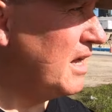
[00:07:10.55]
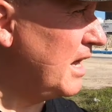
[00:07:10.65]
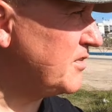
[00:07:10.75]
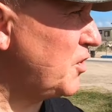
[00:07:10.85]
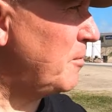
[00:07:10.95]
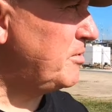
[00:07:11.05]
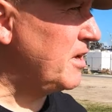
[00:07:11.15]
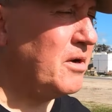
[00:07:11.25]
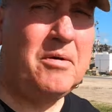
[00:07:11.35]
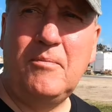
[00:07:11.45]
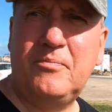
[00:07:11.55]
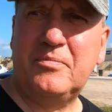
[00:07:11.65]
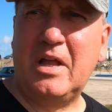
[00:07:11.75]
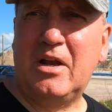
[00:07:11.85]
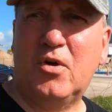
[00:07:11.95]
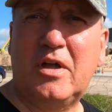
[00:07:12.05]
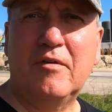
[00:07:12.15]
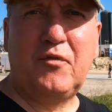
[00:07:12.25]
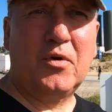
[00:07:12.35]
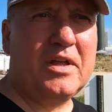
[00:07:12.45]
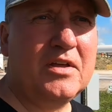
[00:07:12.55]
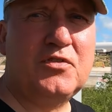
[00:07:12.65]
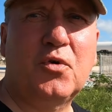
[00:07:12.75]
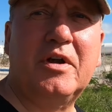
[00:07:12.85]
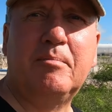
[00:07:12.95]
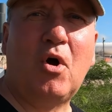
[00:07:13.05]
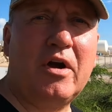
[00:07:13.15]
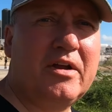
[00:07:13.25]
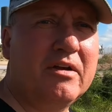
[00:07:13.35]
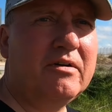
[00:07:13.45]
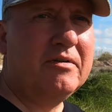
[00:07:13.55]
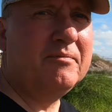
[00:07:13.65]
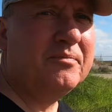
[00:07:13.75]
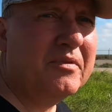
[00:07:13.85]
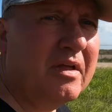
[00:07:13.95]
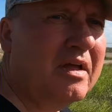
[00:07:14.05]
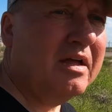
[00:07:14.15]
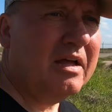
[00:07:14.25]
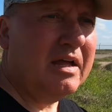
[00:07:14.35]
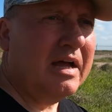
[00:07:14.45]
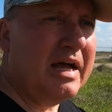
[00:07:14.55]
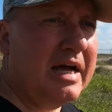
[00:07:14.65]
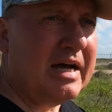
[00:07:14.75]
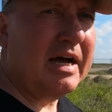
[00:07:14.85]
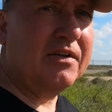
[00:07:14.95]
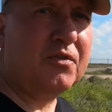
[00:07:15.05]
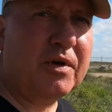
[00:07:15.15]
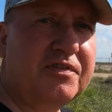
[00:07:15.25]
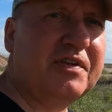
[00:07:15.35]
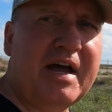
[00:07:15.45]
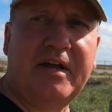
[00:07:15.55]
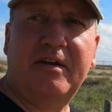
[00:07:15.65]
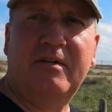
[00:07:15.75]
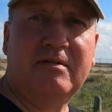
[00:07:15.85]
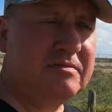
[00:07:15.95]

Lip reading: I stopped here looking for the historic marker. I saw a sign